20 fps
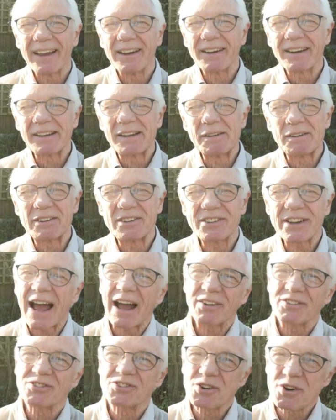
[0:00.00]
it
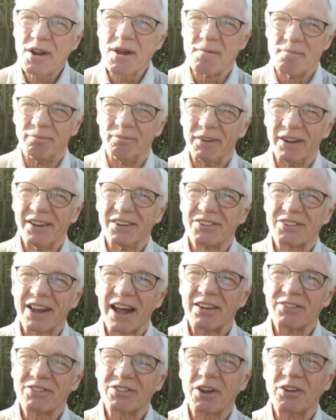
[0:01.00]
sounds grim. It
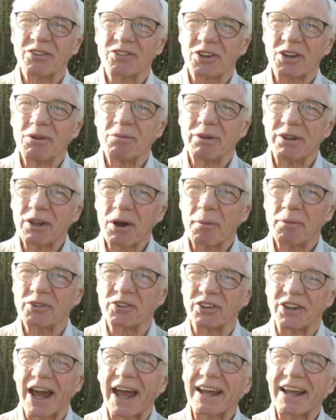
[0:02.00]
sounds as though it's going to be the opposite.